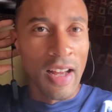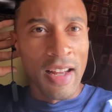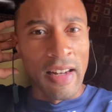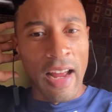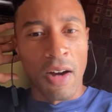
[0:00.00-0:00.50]

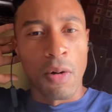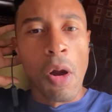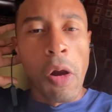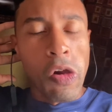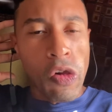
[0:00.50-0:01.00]
Now,
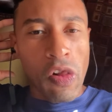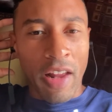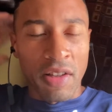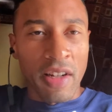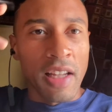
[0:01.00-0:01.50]

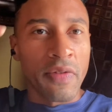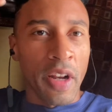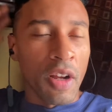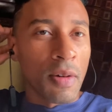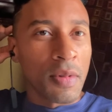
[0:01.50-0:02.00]
in today's
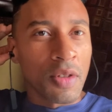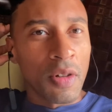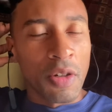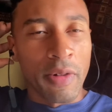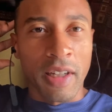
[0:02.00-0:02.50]
video, I'm just
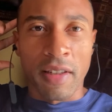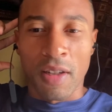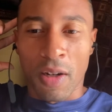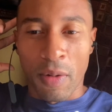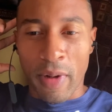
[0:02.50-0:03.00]
going to quickly
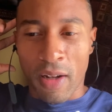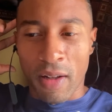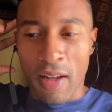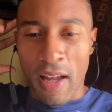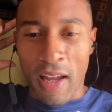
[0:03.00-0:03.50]
talk about
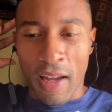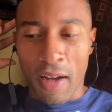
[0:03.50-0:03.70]
a